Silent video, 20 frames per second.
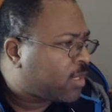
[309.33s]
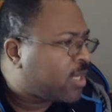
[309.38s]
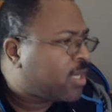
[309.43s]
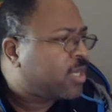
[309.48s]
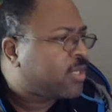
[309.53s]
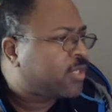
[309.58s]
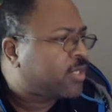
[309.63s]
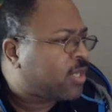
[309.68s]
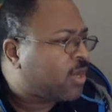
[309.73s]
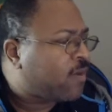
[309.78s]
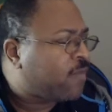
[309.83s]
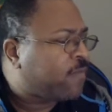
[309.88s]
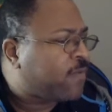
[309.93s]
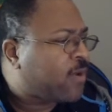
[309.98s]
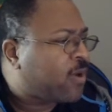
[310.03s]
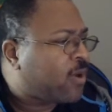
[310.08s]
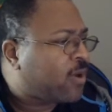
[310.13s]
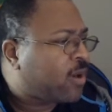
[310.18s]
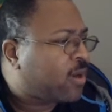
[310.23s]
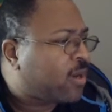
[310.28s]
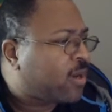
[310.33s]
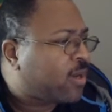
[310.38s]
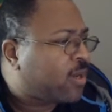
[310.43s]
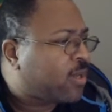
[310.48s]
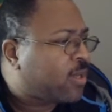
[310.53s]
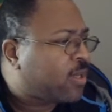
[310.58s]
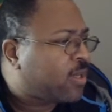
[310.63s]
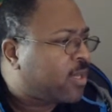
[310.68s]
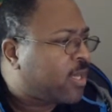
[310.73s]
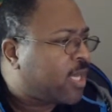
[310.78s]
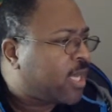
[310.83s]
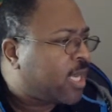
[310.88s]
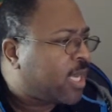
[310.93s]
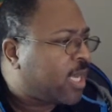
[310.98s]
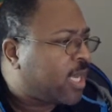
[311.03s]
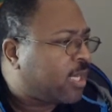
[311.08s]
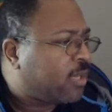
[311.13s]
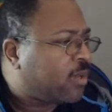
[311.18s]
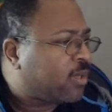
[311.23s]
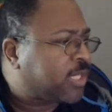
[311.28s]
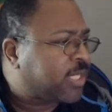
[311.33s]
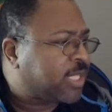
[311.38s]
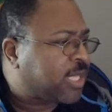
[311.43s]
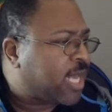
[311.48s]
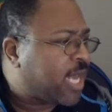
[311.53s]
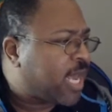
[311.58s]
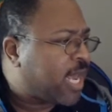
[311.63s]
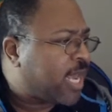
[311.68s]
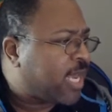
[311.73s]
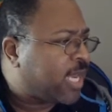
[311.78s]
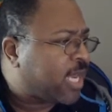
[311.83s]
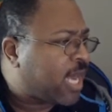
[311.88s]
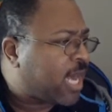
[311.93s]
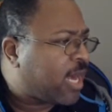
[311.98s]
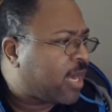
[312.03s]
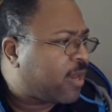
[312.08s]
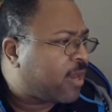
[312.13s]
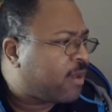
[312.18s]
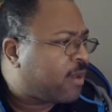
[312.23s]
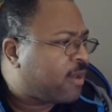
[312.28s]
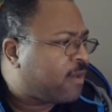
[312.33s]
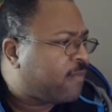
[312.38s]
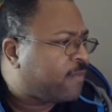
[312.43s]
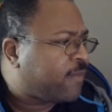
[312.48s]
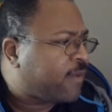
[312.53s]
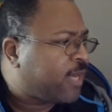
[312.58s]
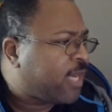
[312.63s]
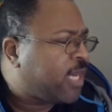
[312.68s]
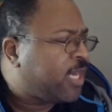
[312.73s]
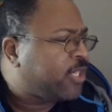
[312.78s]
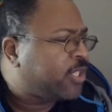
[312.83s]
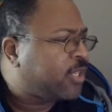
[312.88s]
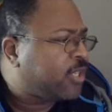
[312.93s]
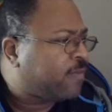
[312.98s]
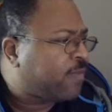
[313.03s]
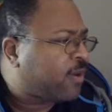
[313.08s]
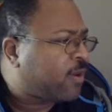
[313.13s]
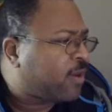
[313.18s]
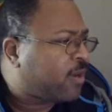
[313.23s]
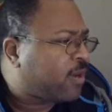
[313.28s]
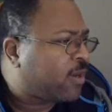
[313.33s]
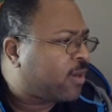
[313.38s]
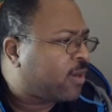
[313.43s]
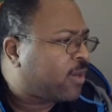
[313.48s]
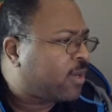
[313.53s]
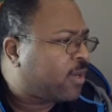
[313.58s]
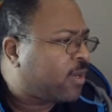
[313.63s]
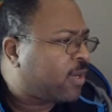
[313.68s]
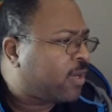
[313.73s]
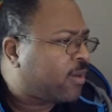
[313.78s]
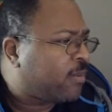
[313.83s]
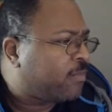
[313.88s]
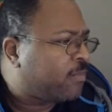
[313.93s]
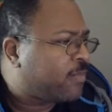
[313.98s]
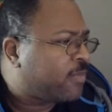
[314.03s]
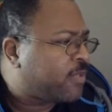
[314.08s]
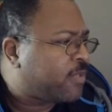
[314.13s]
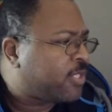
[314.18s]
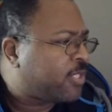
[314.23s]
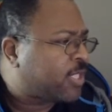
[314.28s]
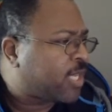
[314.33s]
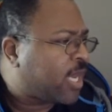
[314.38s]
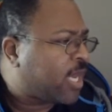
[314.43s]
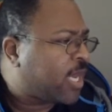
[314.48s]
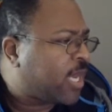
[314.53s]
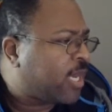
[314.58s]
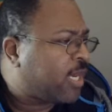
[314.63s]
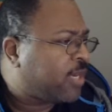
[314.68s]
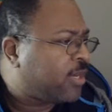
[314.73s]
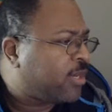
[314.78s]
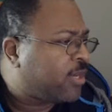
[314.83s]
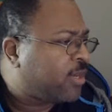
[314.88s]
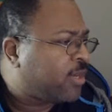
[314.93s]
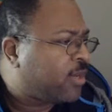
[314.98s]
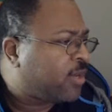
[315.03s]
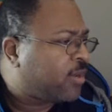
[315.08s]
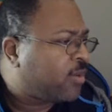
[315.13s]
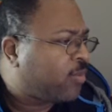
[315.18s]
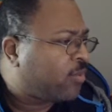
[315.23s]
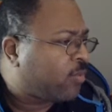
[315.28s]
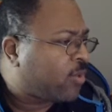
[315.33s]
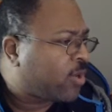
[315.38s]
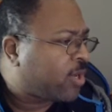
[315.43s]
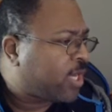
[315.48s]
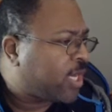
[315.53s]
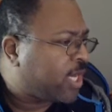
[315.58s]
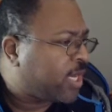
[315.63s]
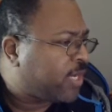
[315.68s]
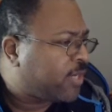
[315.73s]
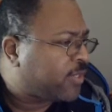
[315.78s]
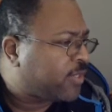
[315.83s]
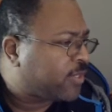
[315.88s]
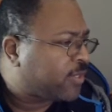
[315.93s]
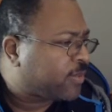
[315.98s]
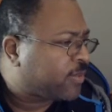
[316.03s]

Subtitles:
far, it looks like out of each of our signed rookies,